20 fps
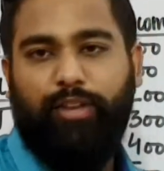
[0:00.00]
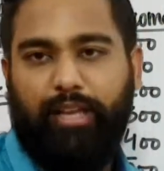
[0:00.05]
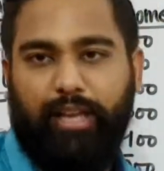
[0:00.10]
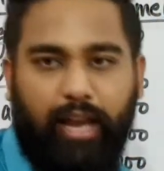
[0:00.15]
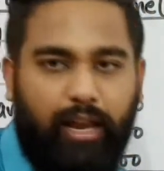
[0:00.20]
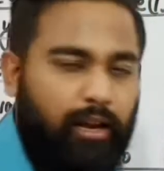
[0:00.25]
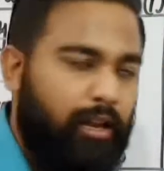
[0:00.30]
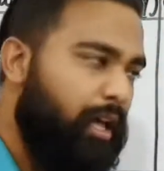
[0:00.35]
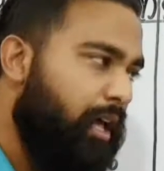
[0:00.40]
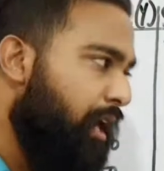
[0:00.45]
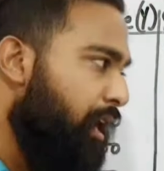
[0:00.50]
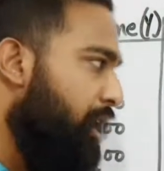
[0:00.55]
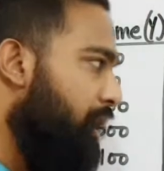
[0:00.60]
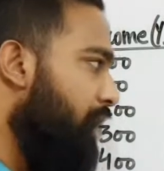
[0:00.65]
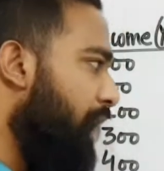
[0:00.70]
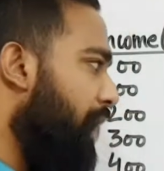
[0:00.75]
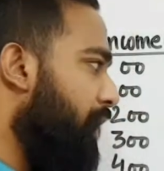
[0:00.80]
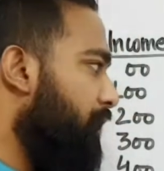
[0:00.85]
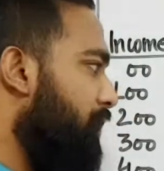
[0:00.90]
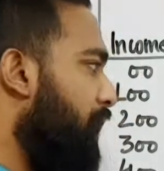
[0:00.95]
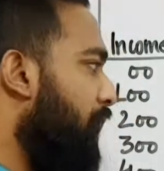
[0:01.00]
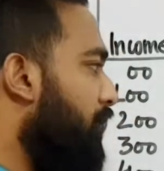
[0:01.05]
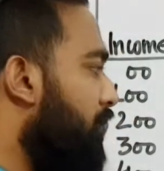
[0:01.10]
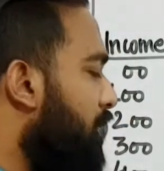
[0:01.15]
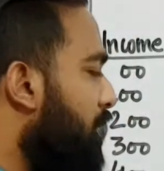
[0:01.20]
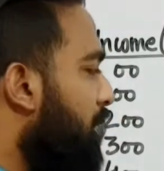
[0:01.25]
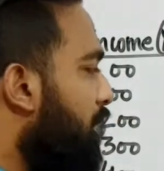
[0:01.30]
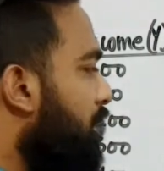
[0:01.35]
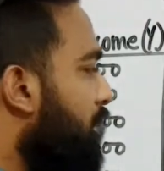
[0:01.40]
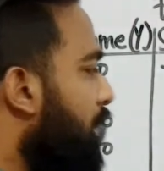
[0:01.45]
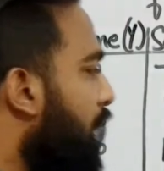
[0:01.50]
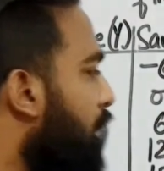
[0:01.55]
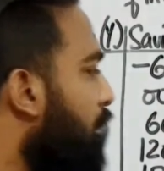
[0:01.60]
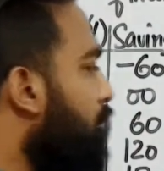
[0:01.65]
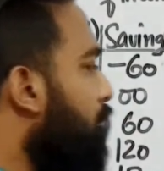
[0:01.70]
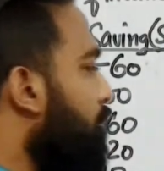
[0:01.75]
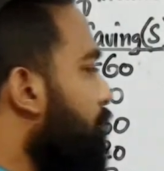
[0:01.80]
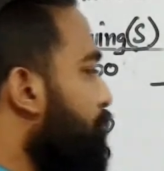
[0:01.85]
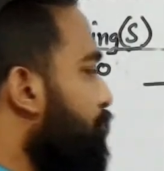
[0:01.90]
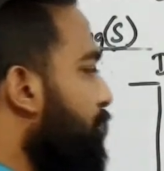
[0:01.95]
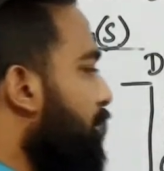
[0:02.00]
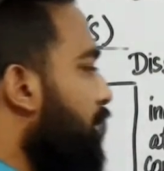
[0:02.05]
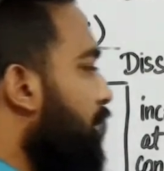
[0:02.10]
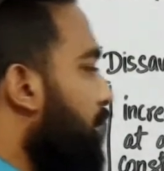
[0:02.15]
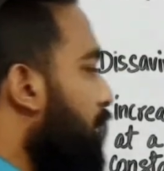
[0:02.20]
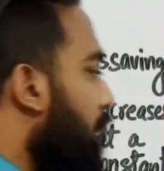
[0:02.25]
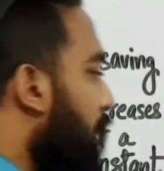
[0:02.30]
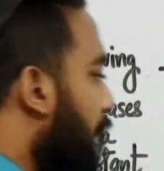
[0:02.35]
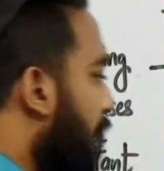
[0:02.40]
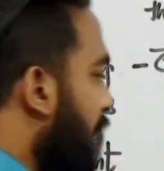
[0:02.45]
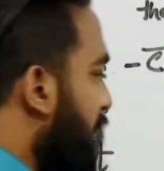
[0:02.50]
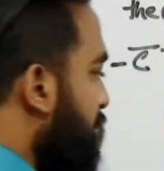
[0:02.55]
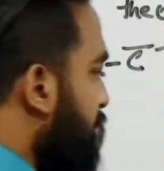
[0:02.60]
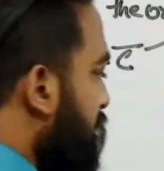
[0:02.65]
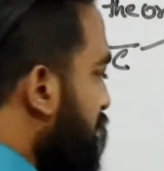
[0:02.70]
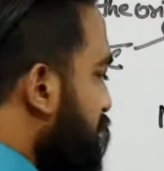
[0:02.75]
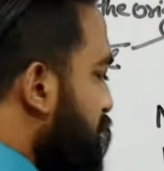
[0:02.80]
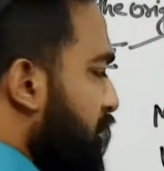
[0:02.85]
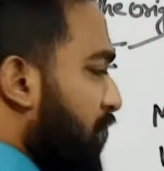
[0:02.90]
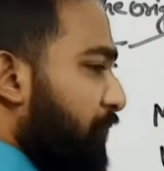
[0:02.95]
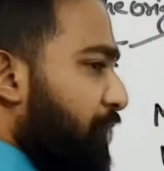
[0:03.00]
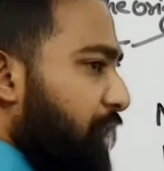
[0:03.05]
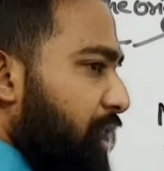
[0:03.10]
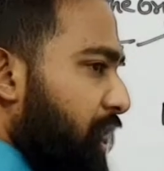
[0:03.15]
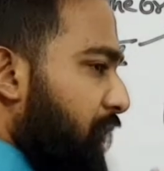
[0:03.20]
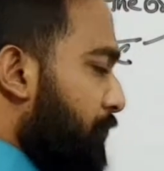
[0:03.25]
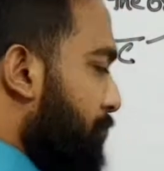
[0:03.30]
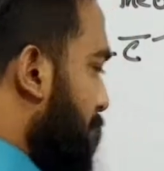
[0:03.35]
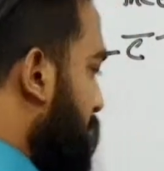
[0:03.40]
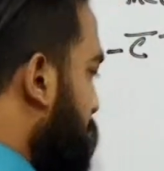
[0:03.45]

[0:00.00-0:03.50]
we can write that. Now I will shuffle them